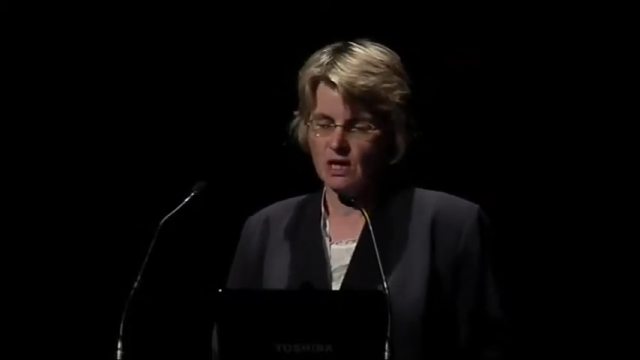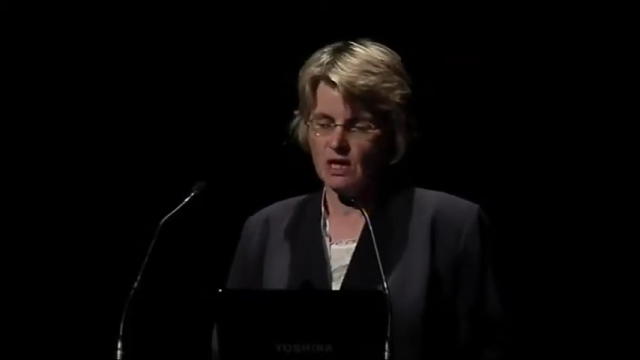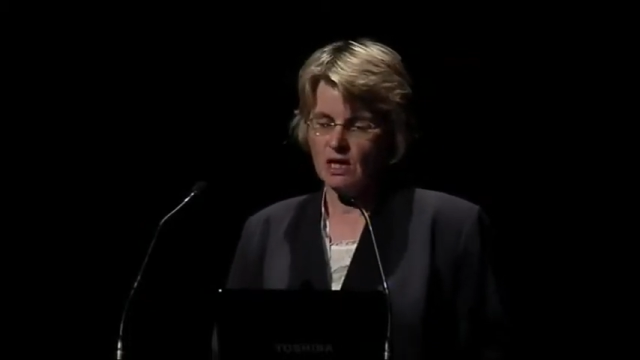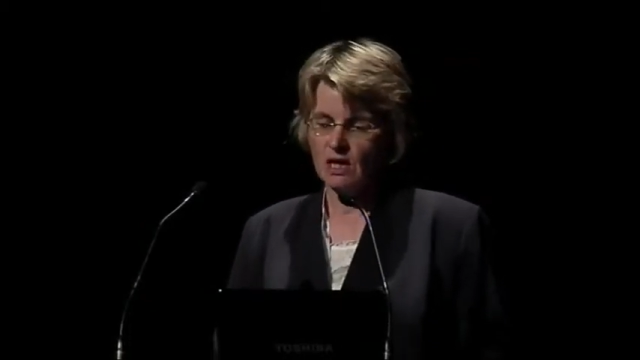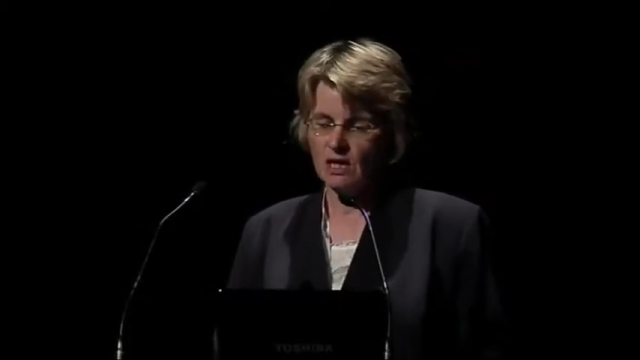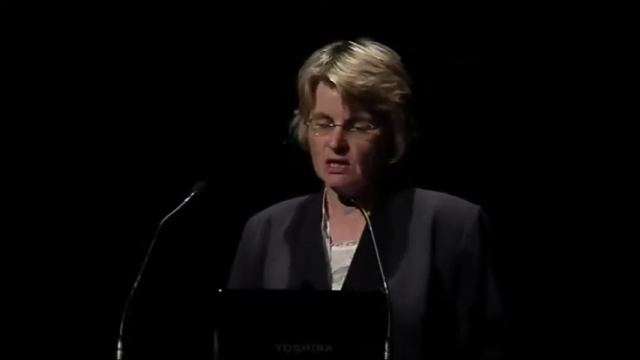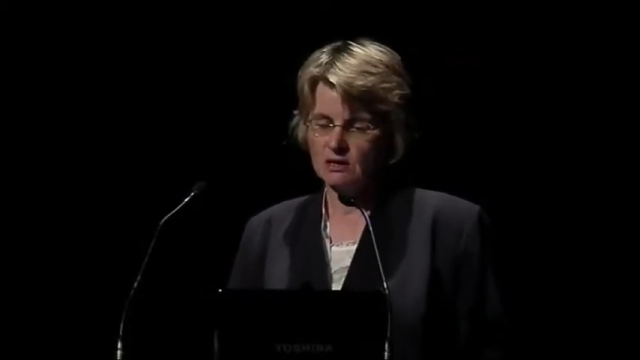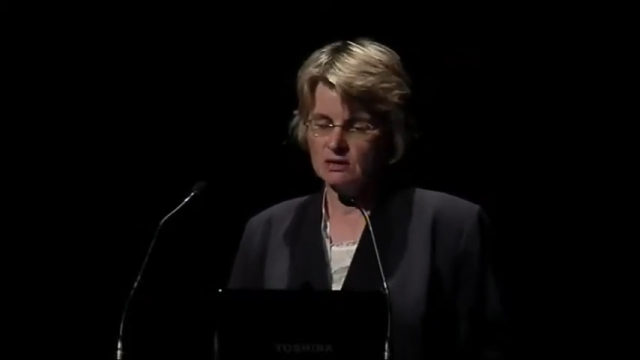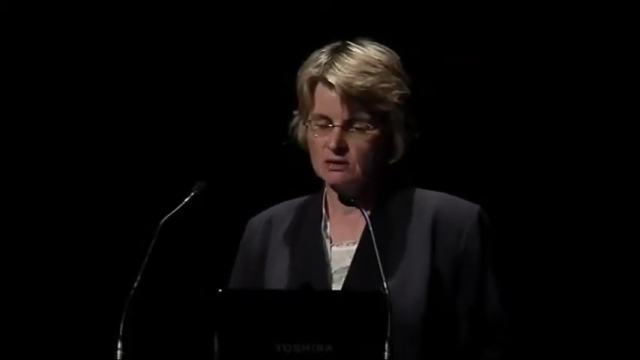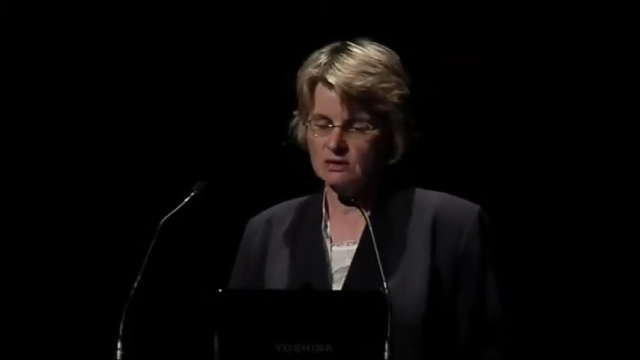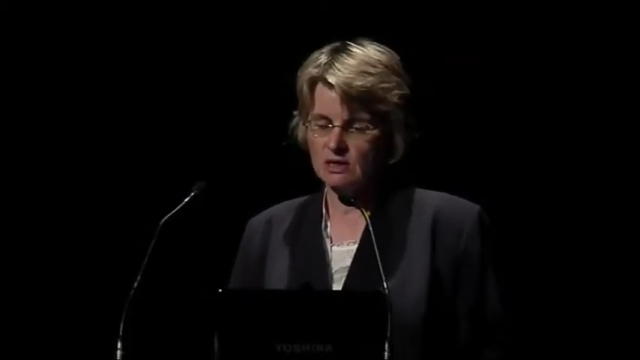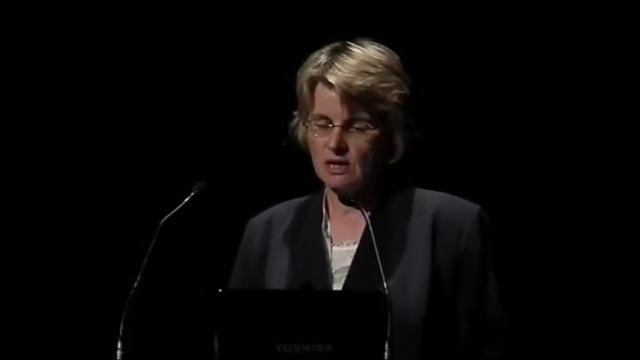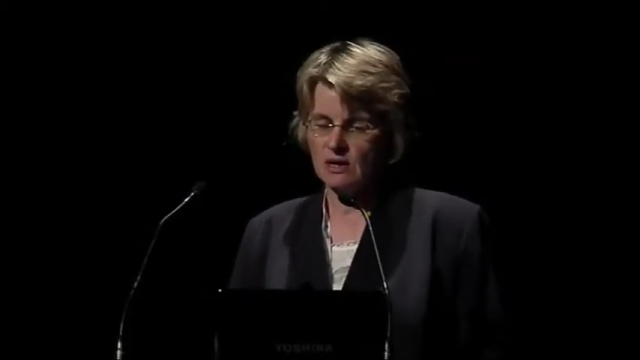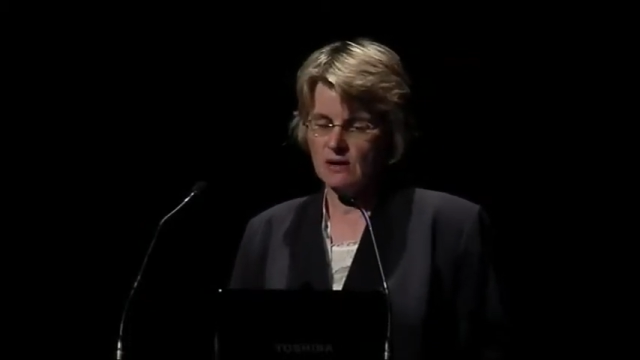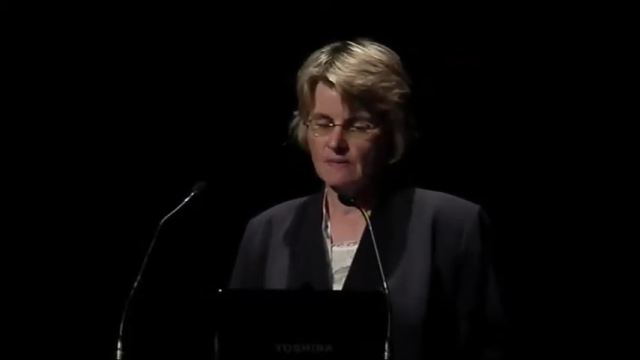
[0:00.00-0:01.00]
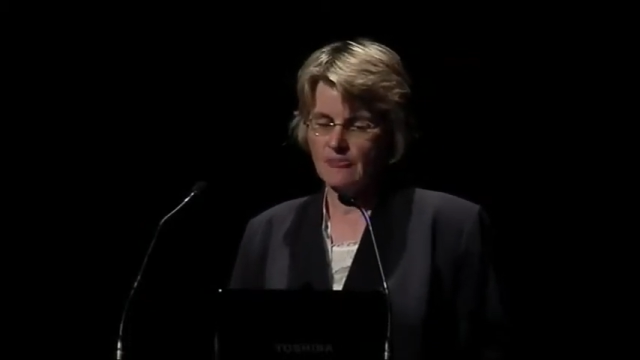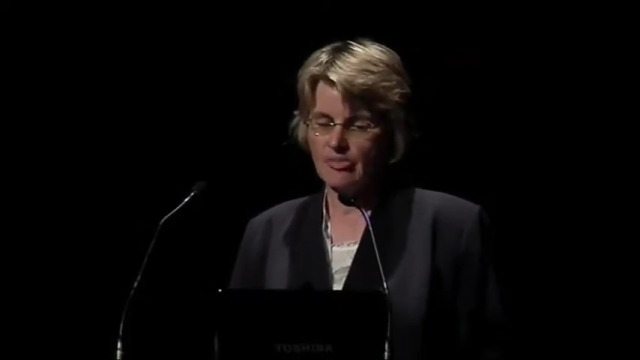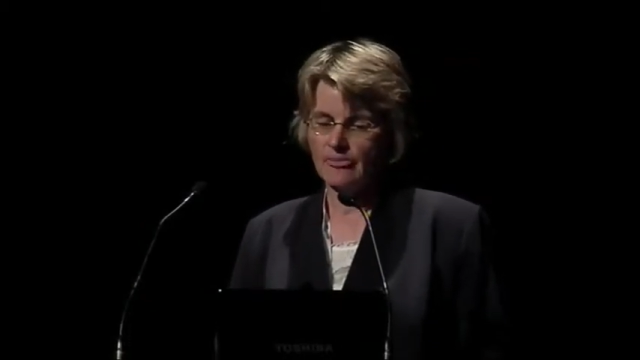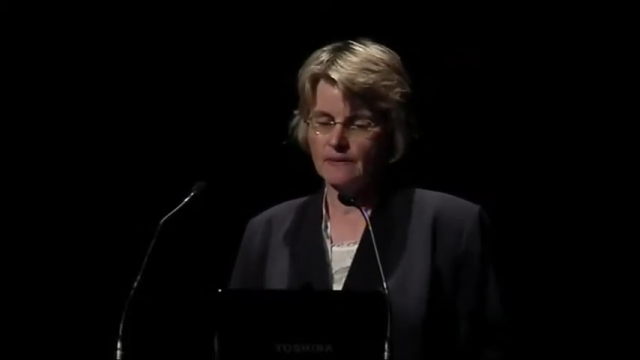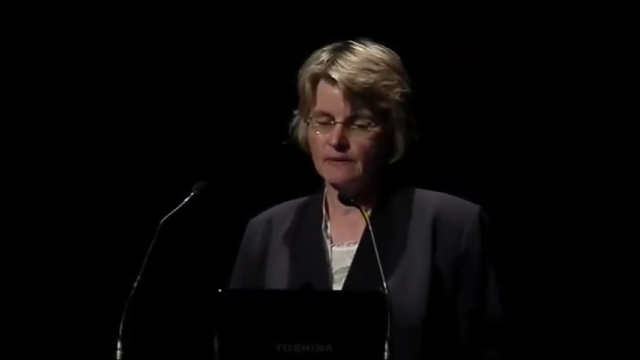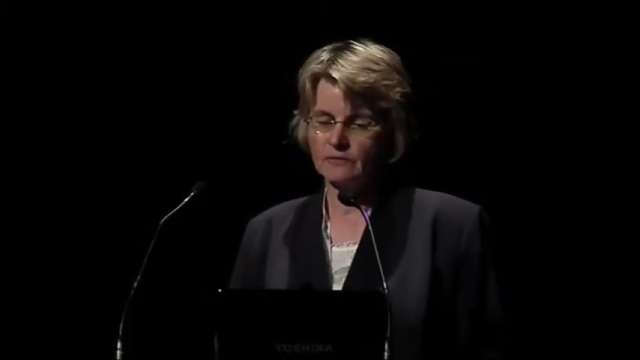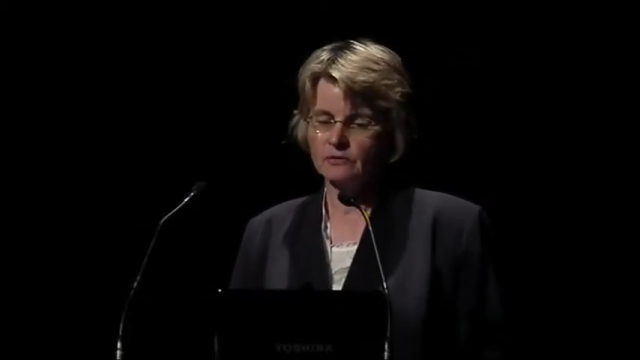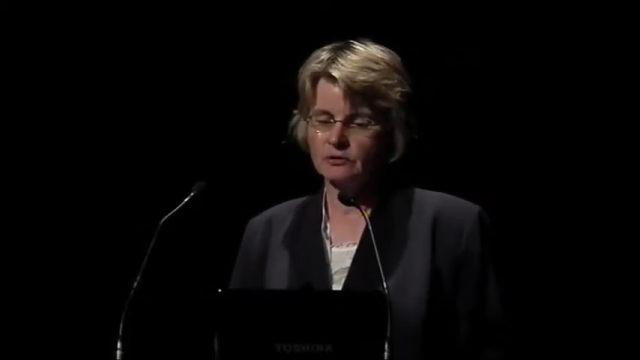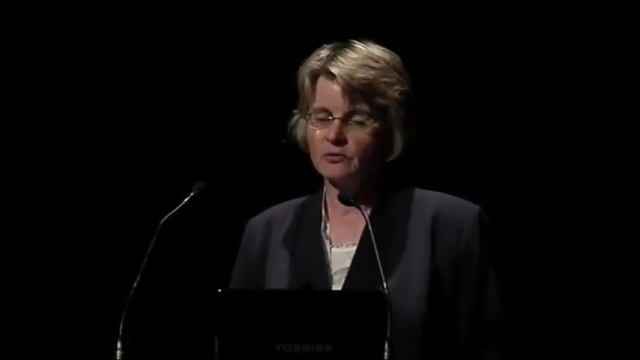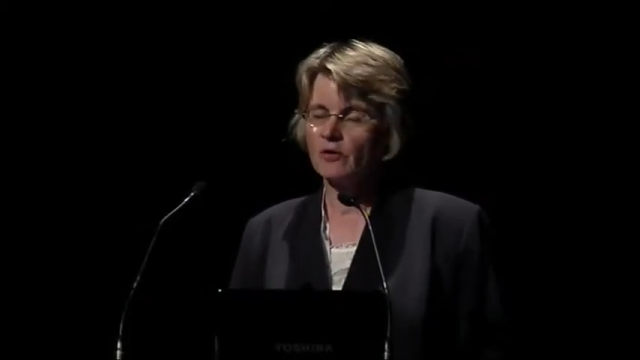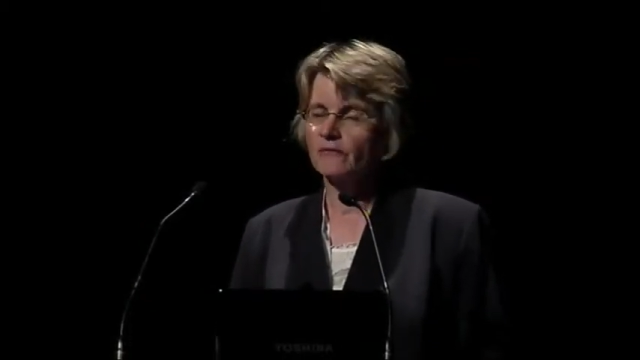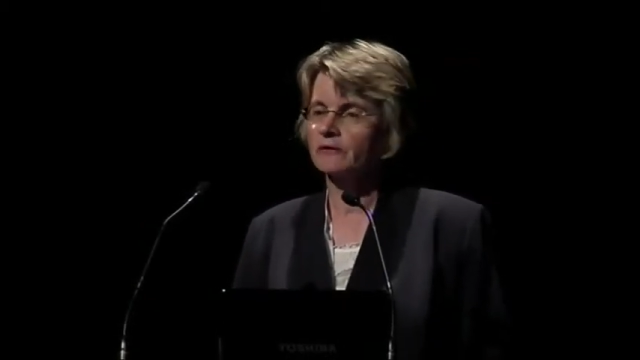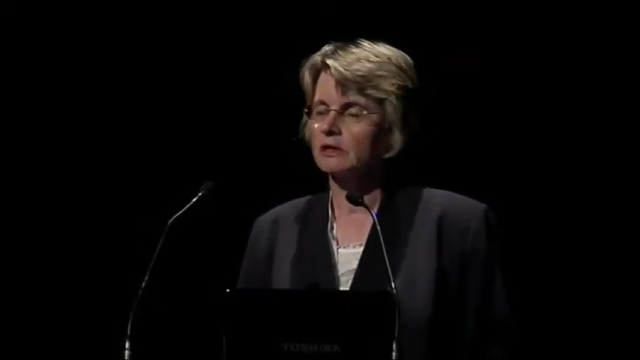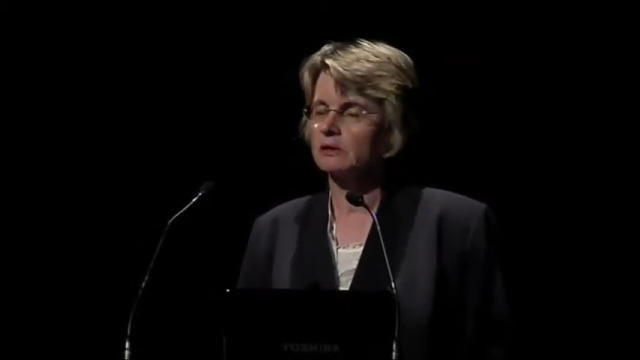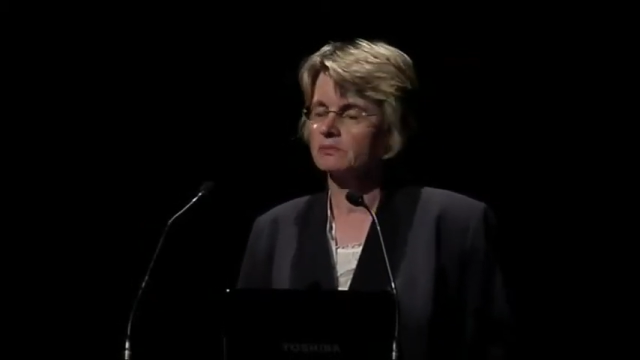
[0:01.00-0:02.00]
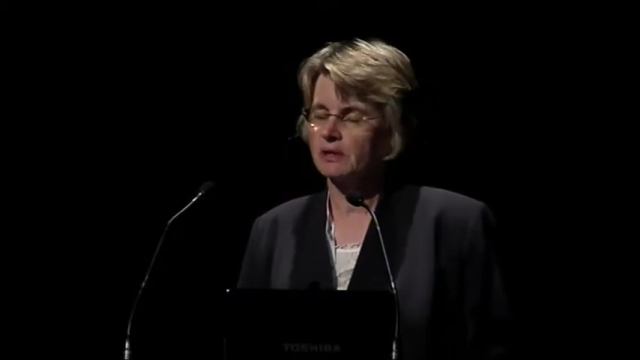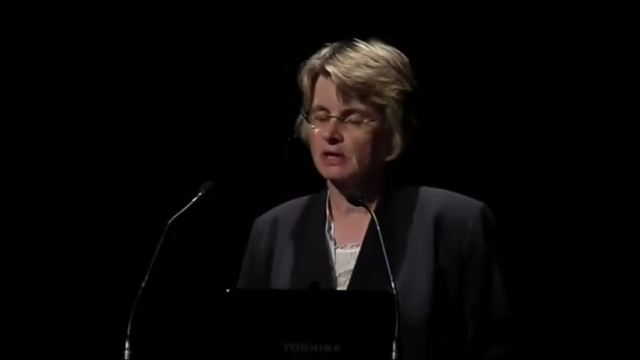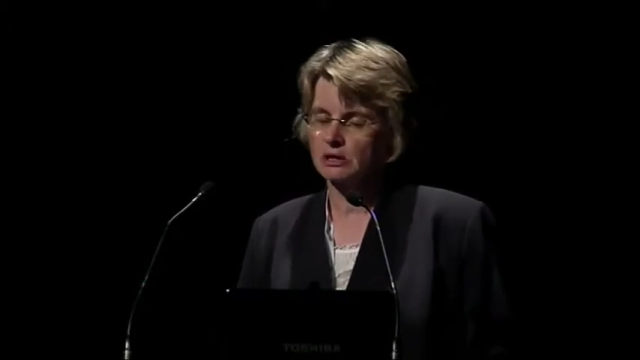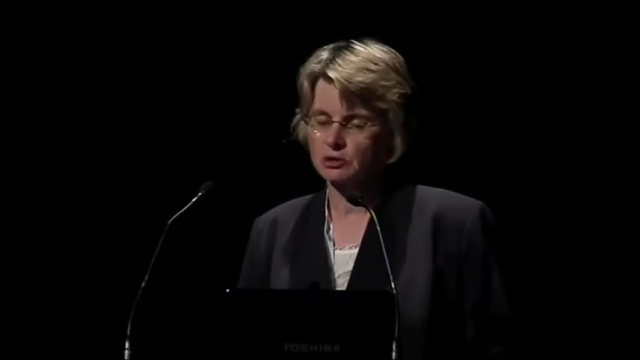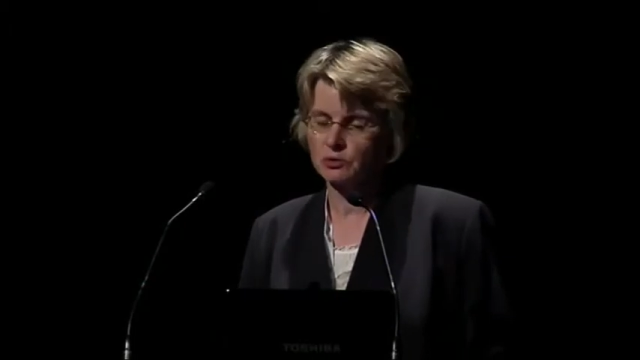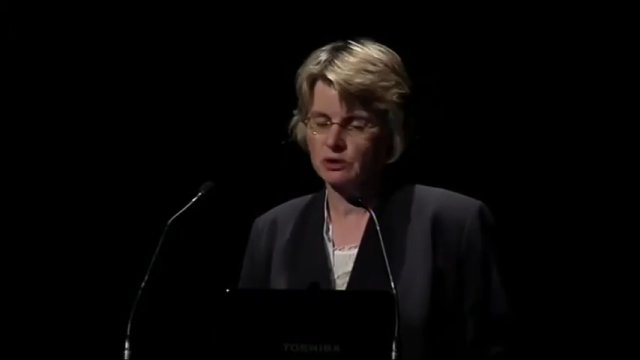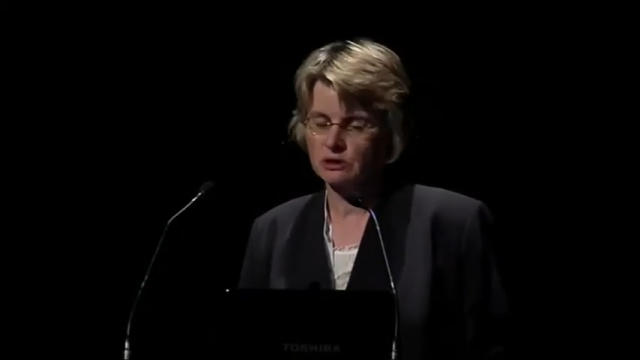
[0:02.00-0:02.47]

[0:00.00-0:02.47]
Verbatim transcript: And um, you often get partial